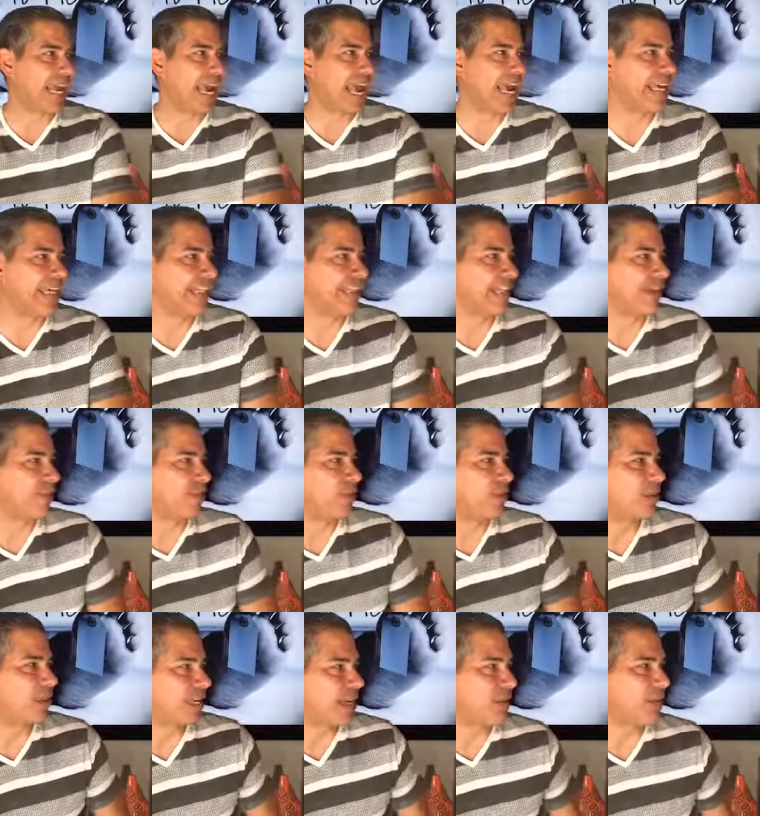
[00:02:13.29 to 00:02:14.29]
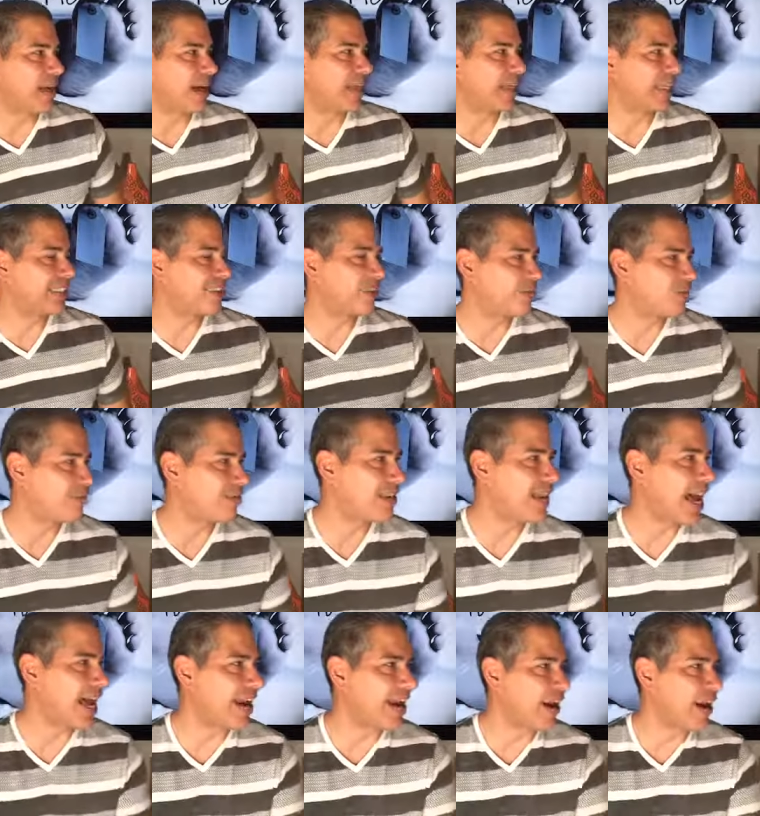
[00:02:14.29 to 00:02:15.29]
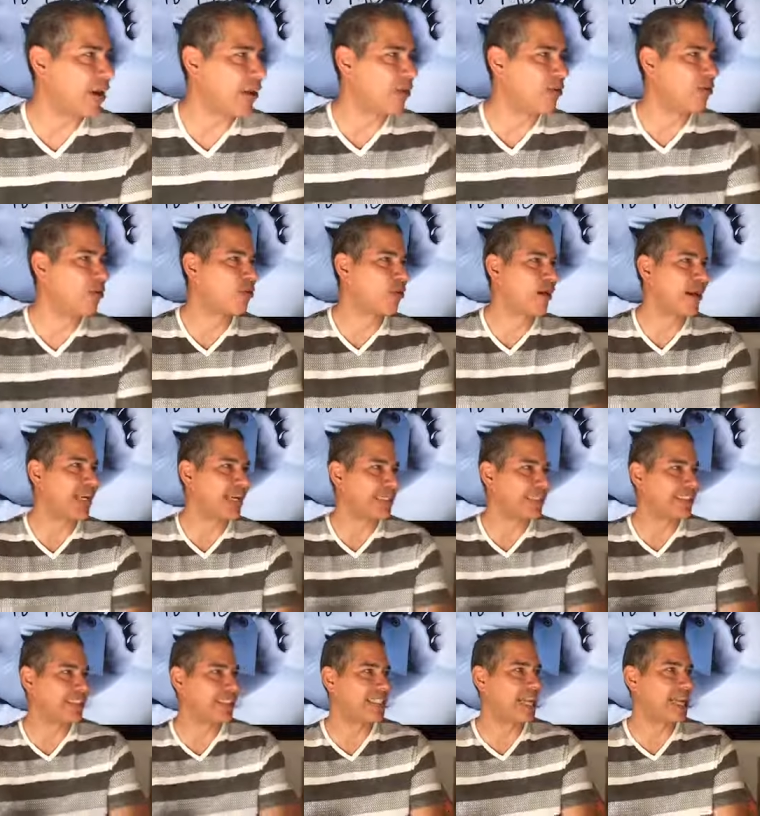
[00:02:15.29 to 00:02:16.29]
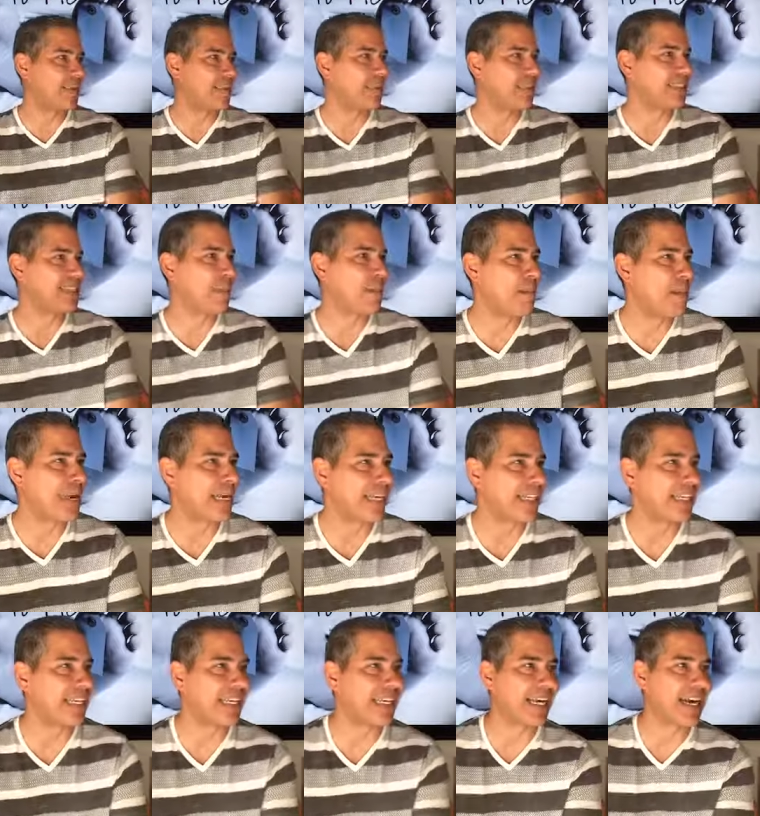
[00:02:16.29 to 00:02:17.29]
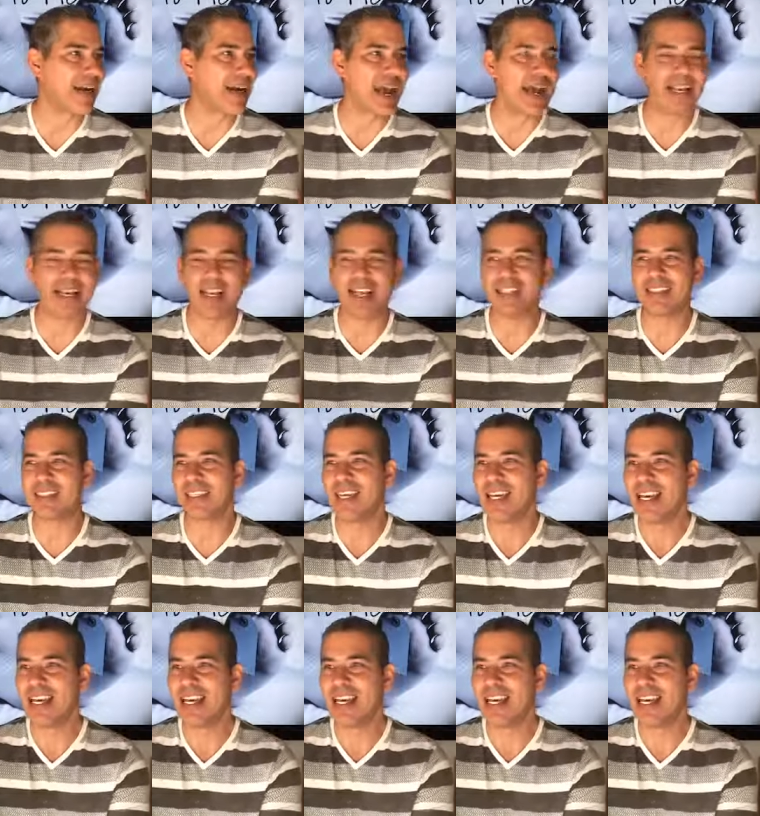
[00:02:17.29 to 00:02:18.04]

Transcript: And if you think about it, that's not a great statement to make. Like I, I, that's